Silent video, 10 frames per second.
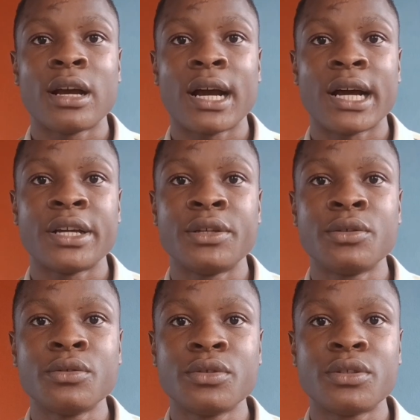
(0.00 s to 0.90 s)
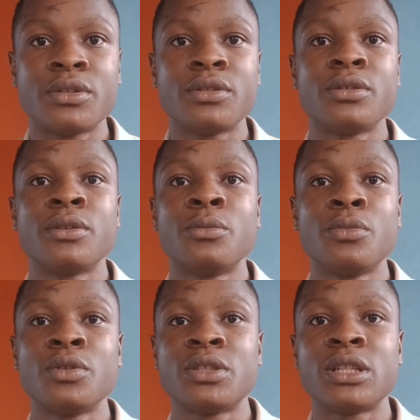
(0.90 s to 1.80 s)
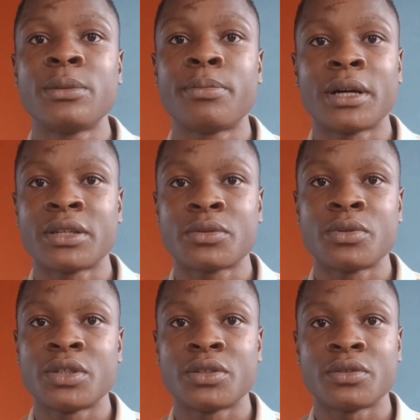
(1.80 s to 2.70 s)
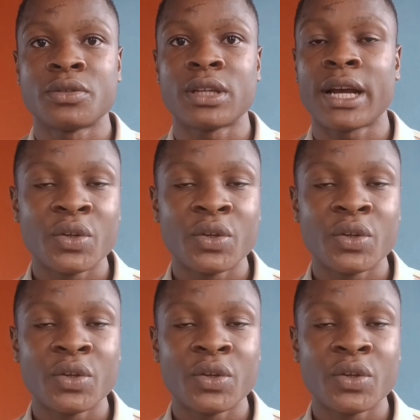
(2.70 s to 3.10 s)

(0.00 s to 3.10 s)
I used mostly past questions.